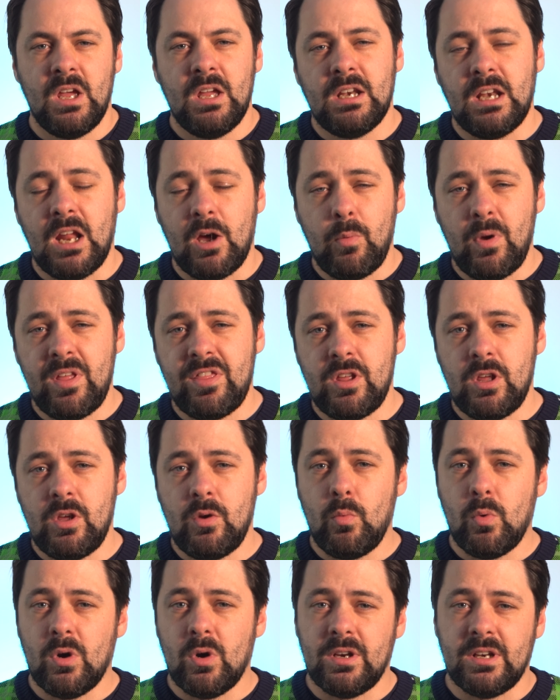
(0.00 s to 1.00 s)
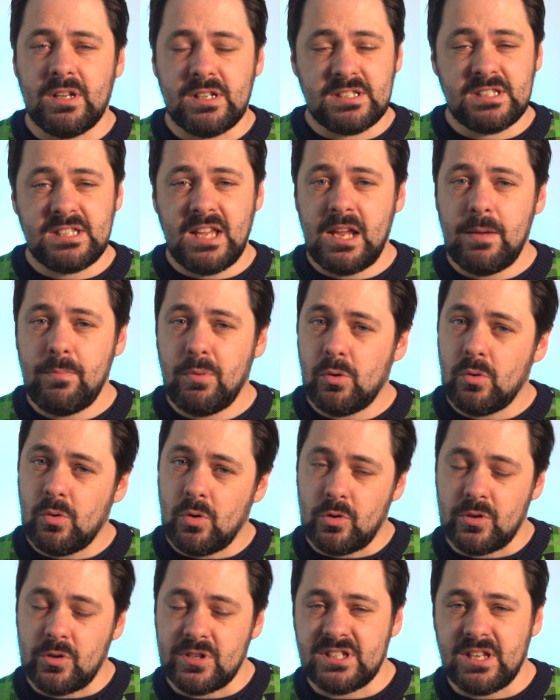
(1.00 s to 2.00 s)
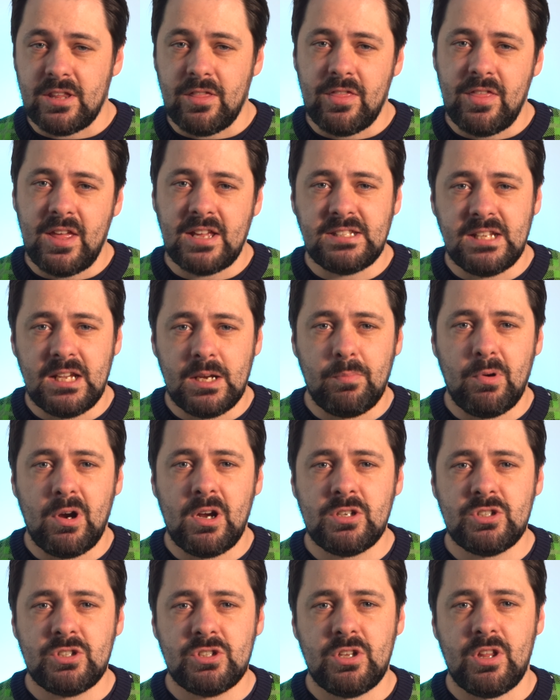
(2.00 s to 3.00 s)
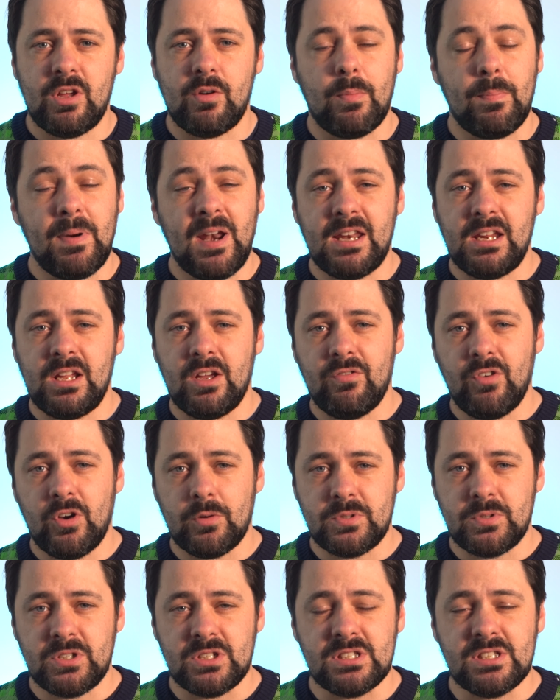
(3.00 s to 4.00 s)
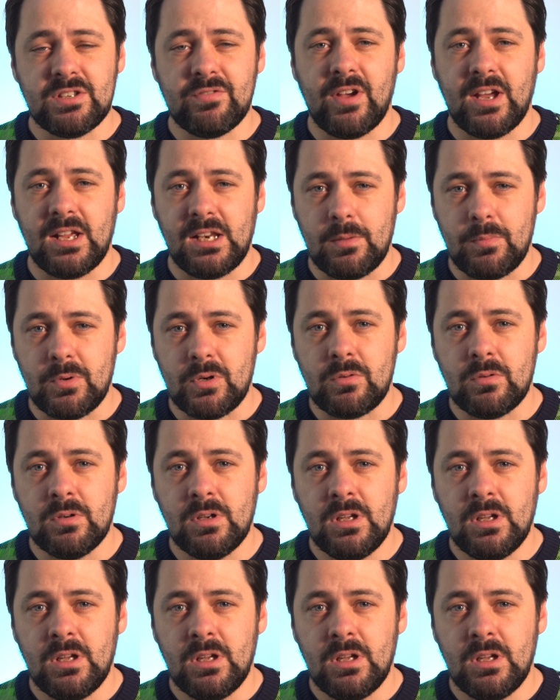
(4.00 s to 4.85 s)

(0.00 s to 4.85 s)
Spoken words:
Now, whether you want a sable or a synthetic brush, there are plenty of options available.